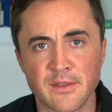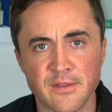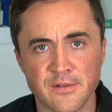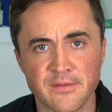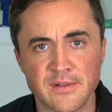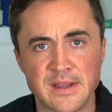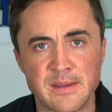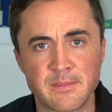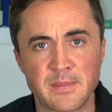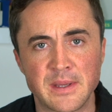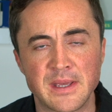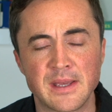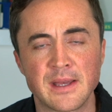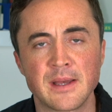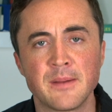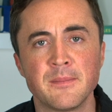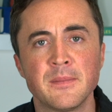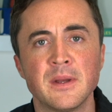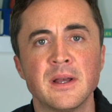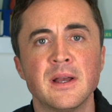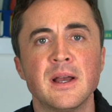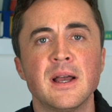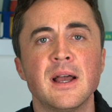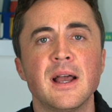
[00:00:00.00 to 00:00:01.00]
3
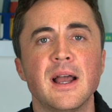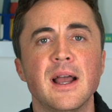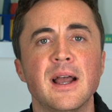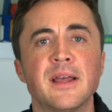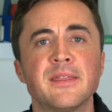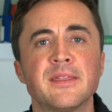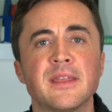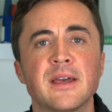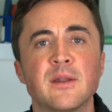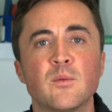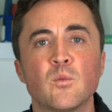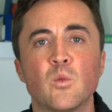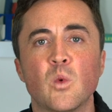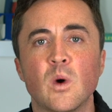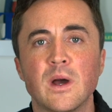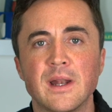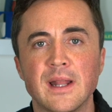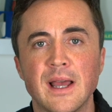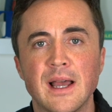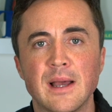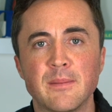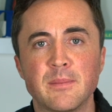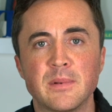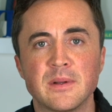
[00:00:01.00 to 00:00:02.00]
p.m. And then what
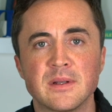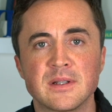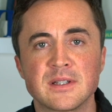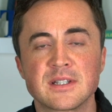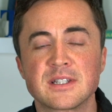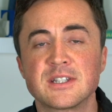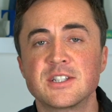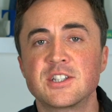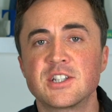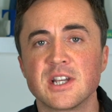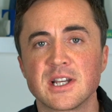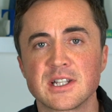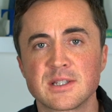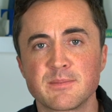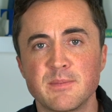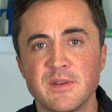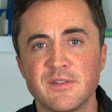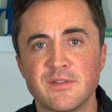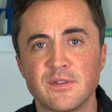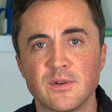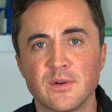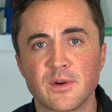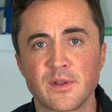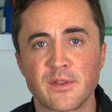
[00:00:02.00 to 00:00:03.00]
happens just
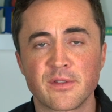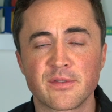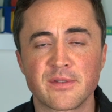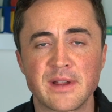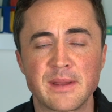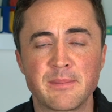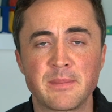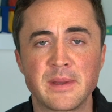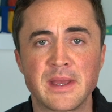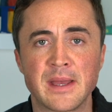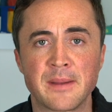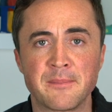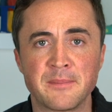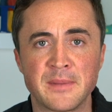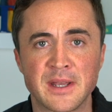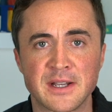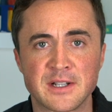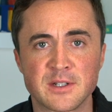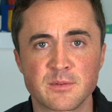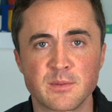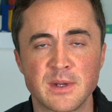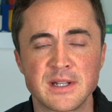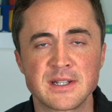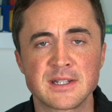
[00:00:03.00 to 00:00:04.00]
before 3 p.m.
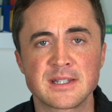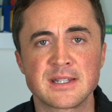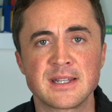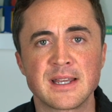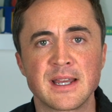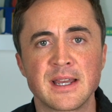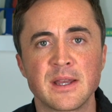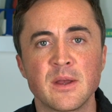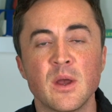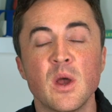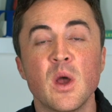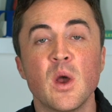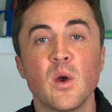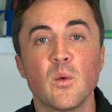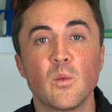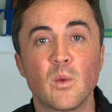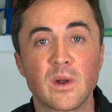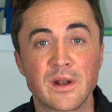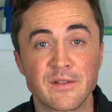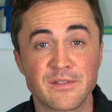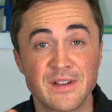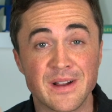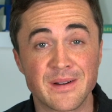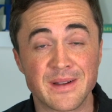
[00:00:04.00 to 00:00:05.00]
next Wednesday, one
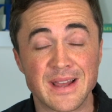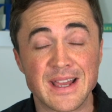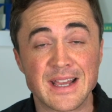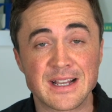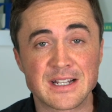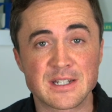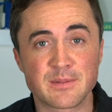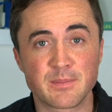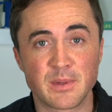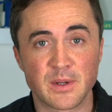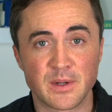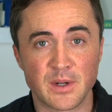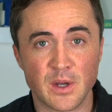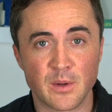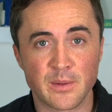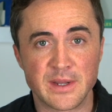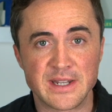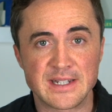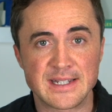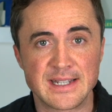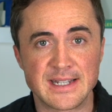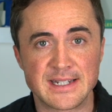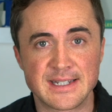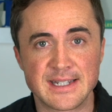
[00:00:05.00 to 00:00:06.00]
of our expert
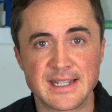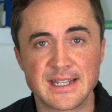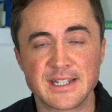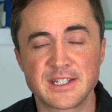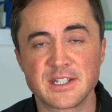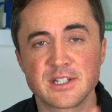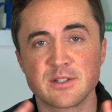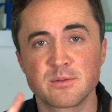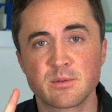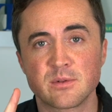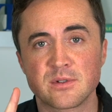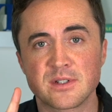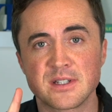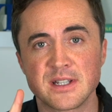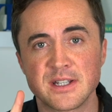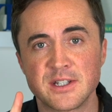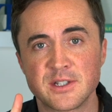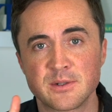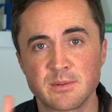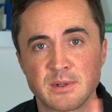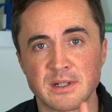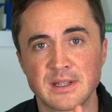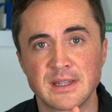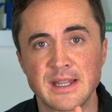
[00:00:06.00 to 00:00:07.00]
OET teachers will send
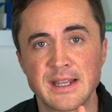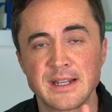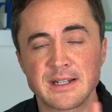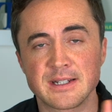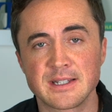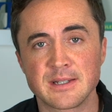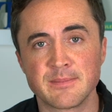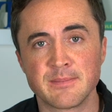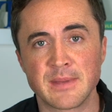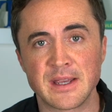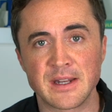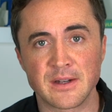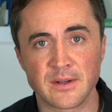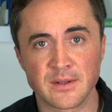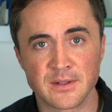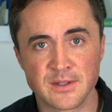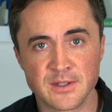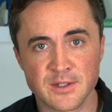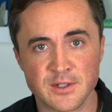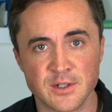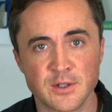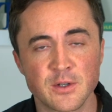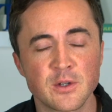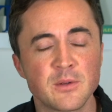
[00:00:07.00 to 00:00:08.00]
you a link to meet on
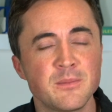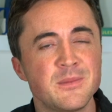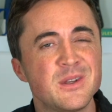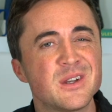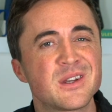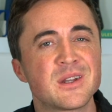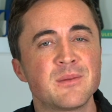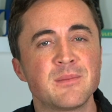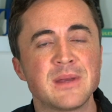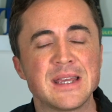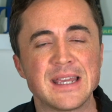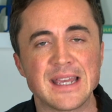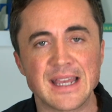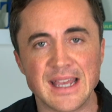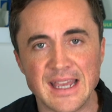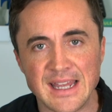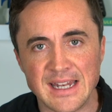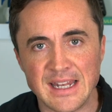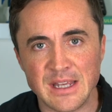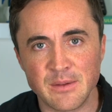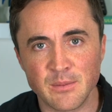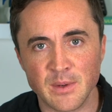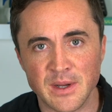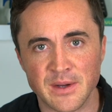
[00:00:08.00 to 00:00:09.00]
Zoom. You can be
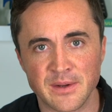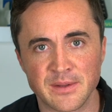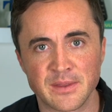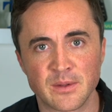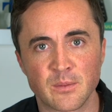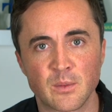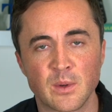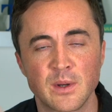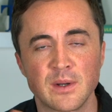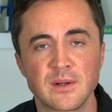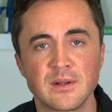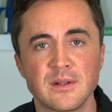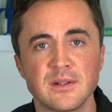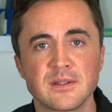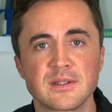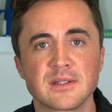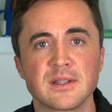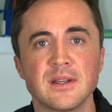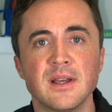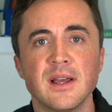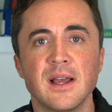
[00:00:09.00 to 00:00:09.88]
anywhere in the world